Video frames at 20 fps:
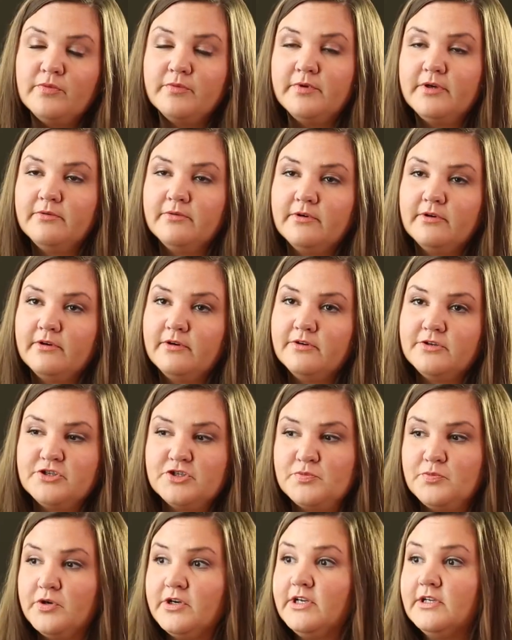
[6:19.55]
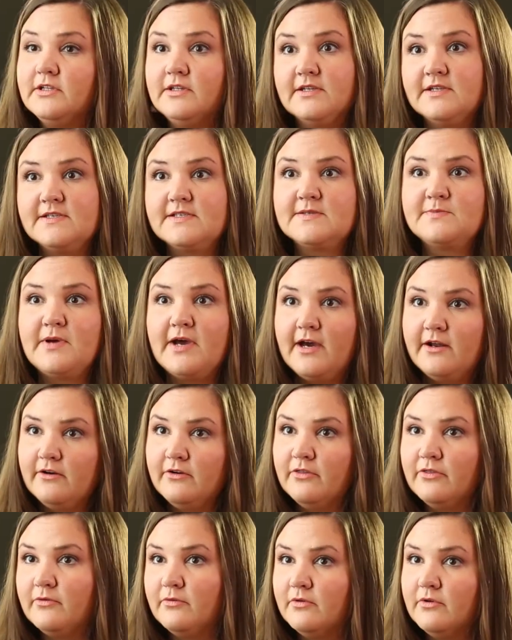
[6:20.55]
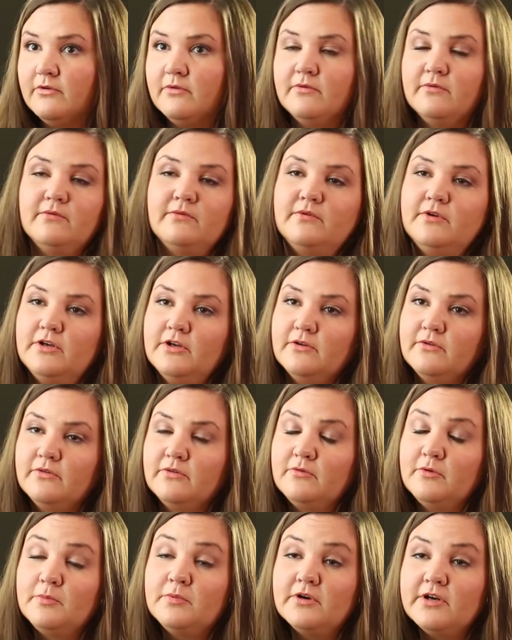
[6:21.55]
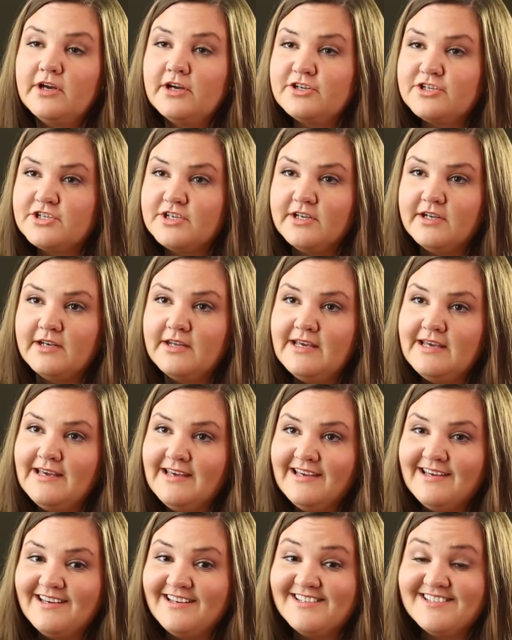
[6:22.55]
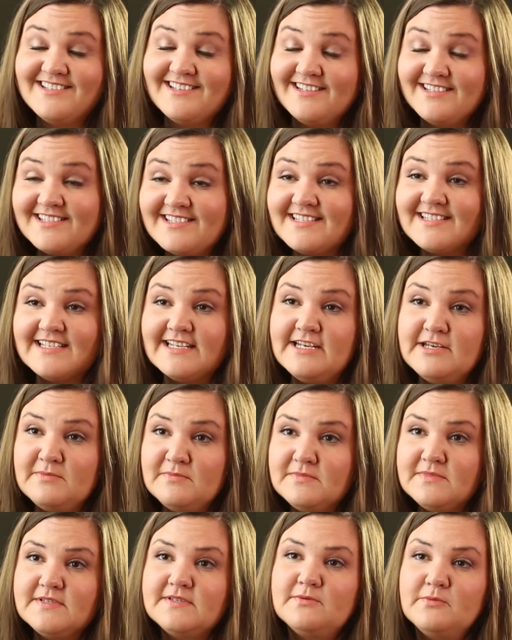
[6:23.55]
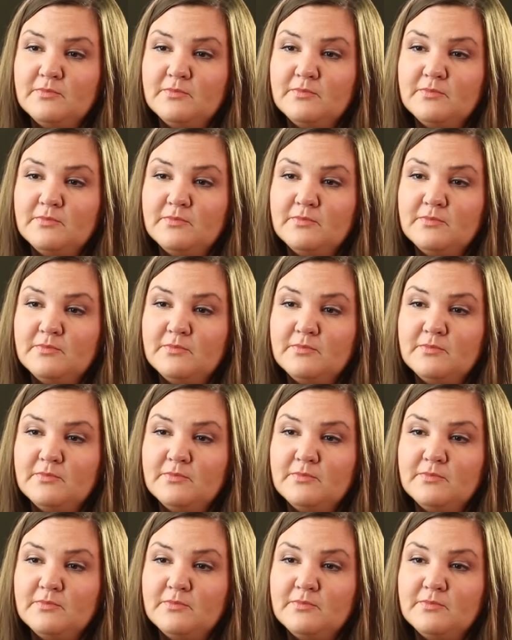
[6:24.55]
when we were just bringing this pattern through, through production. It seams